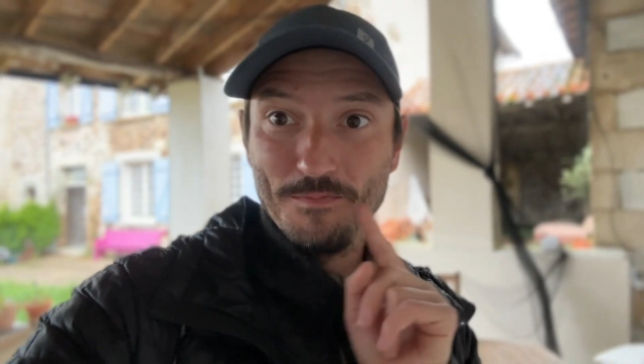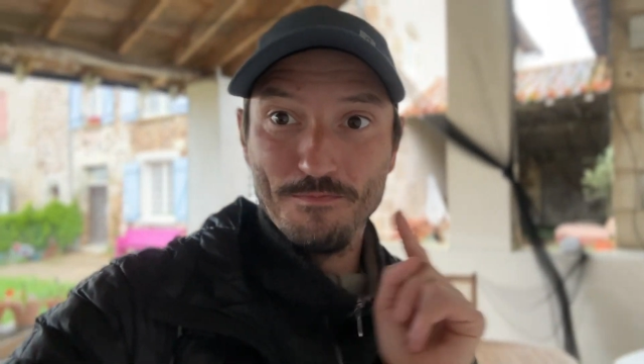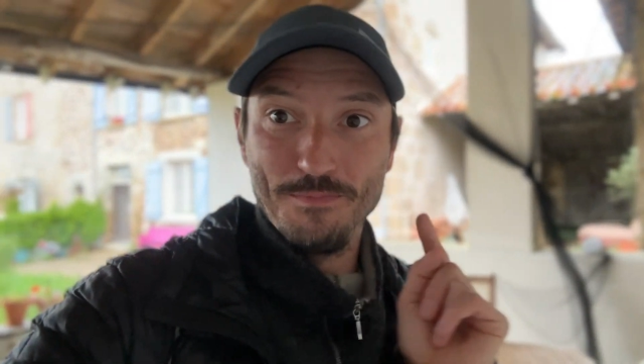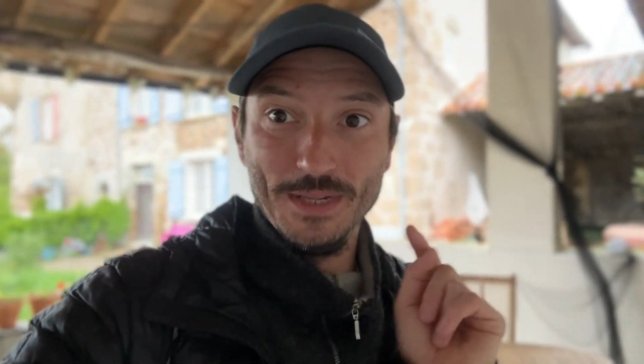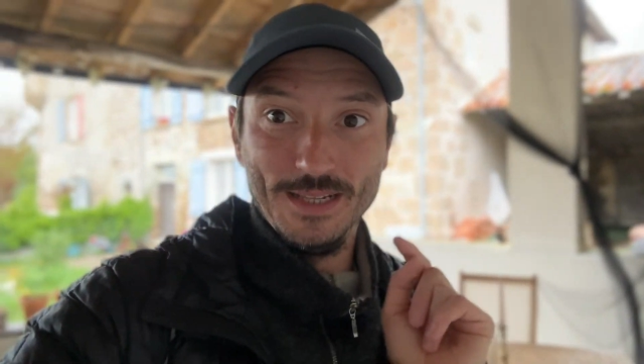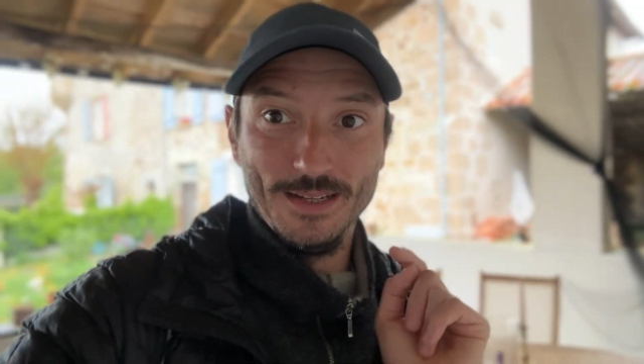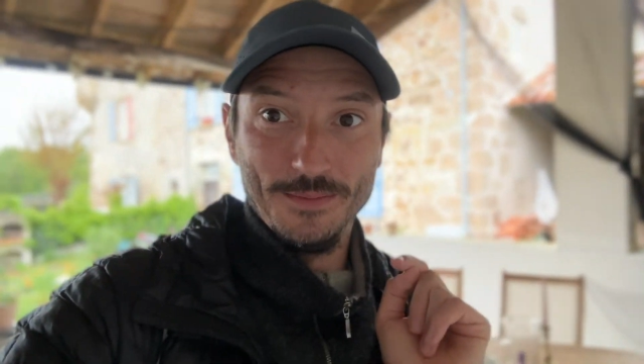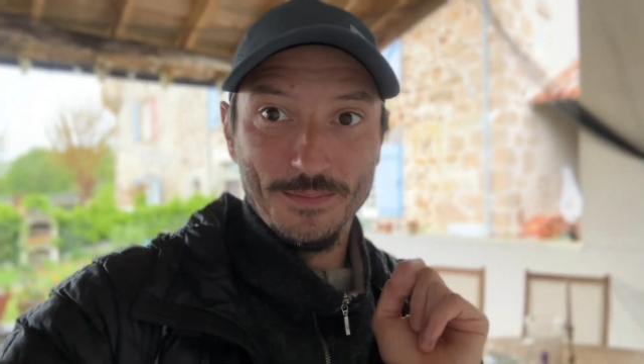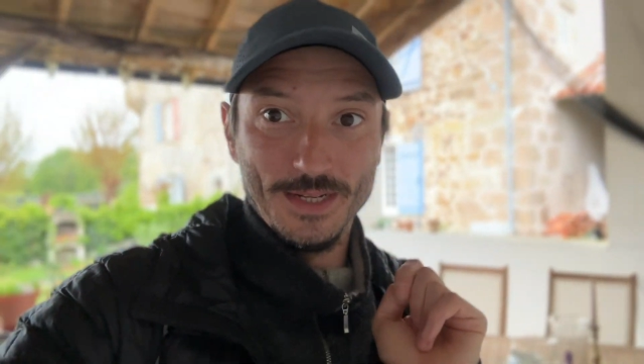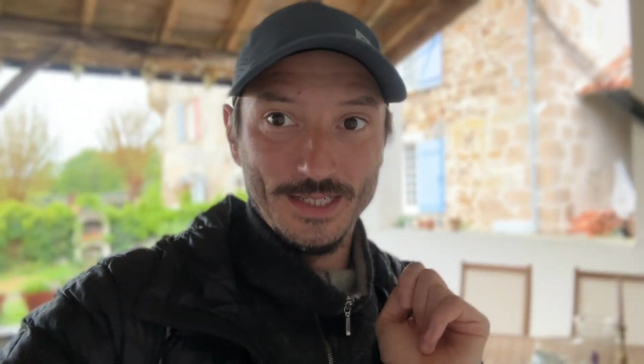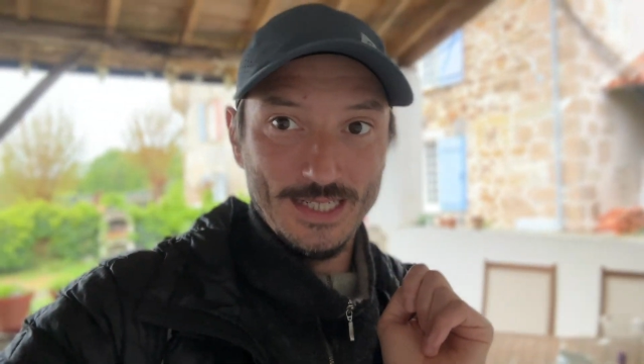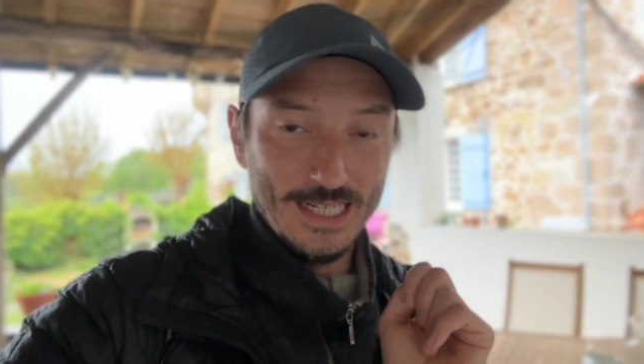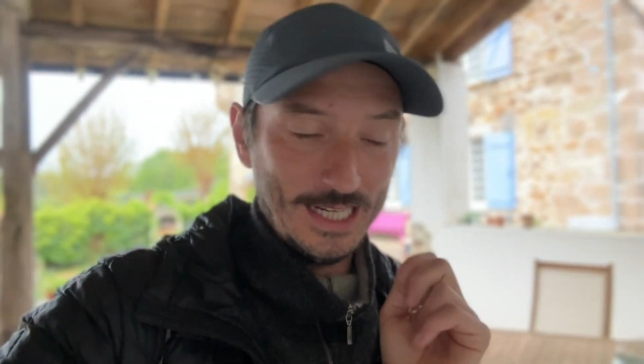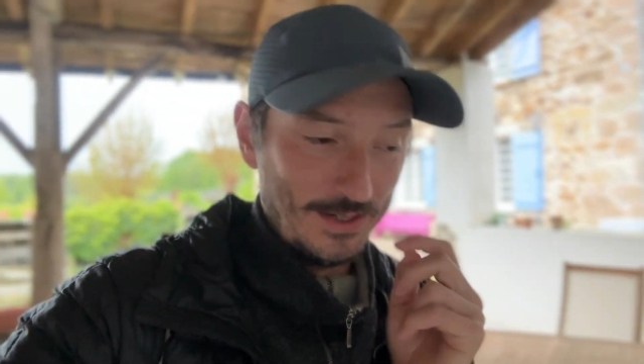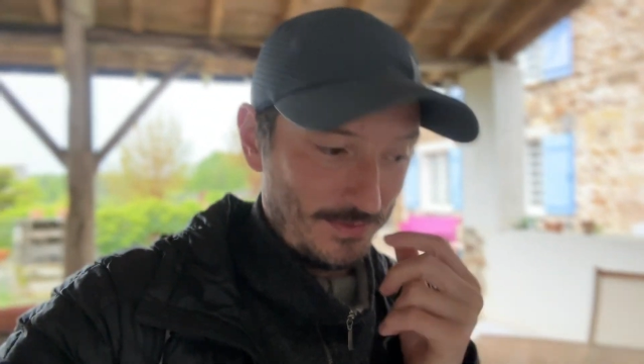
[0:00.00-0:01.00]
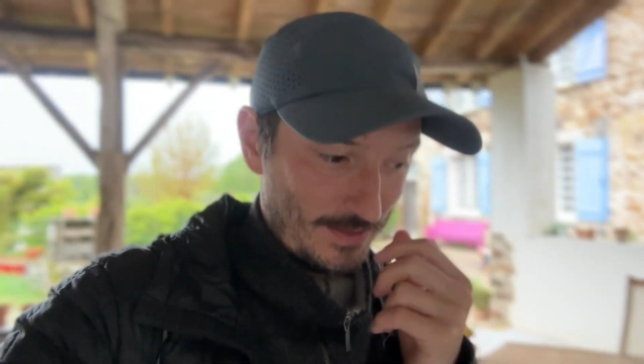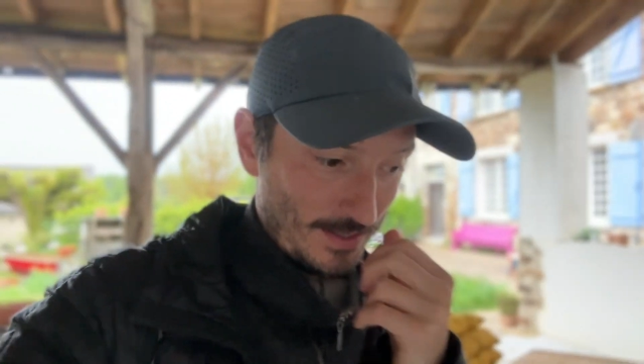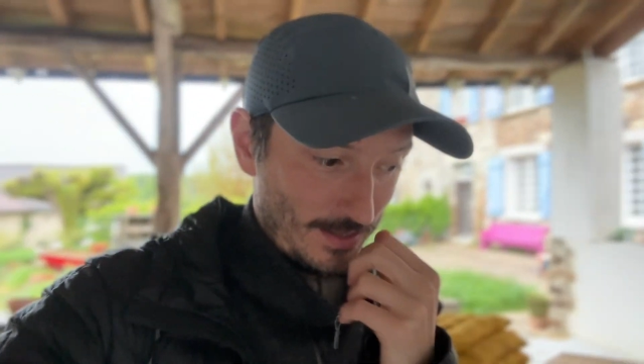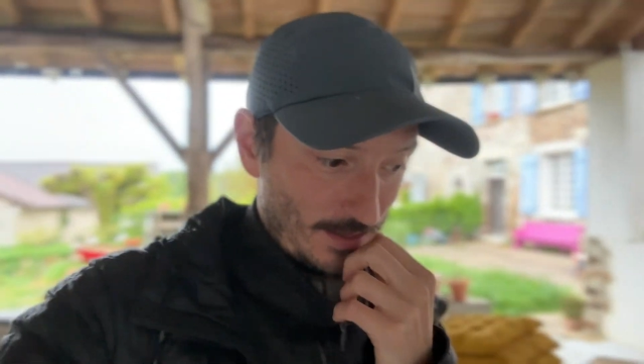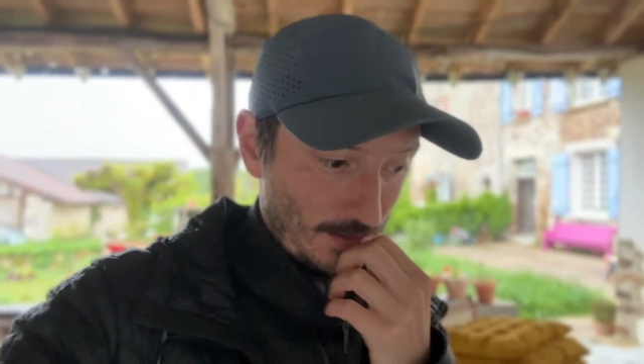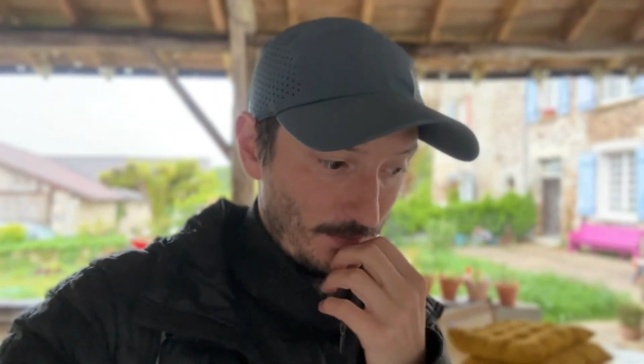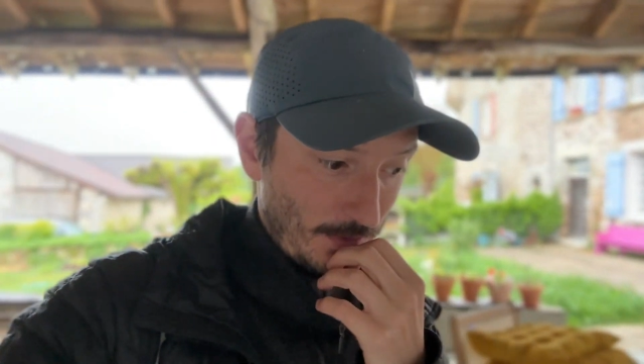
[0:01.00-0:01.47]
Bill and Mandy
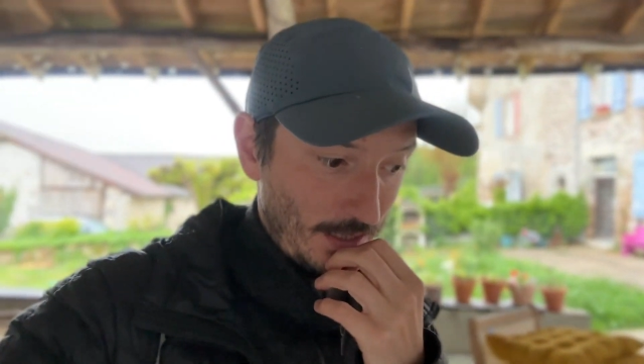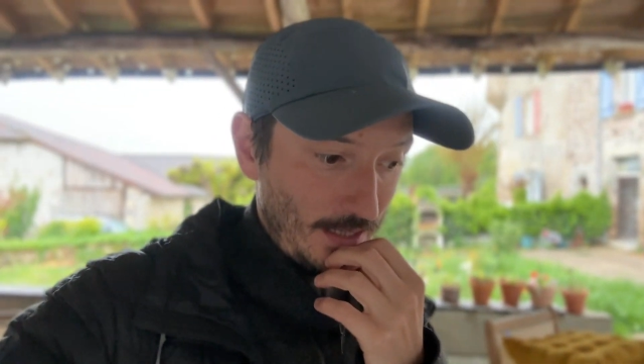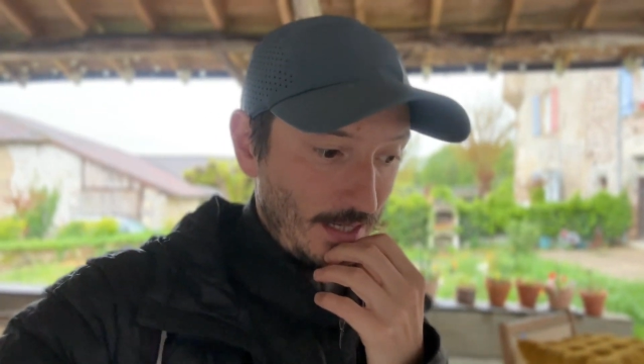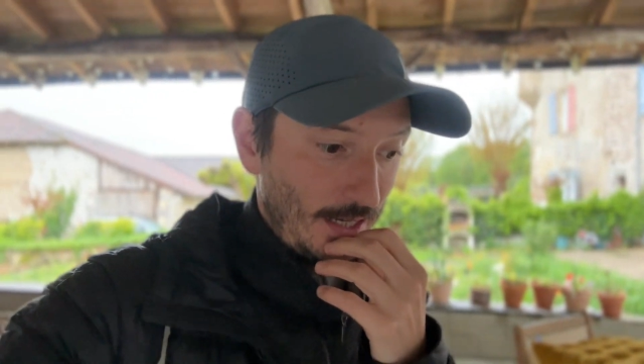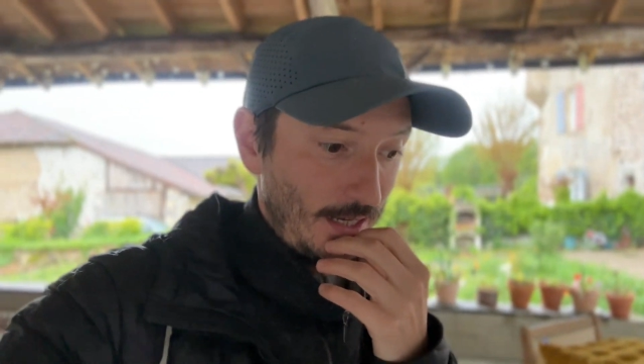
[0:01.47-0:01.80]
gifted to me.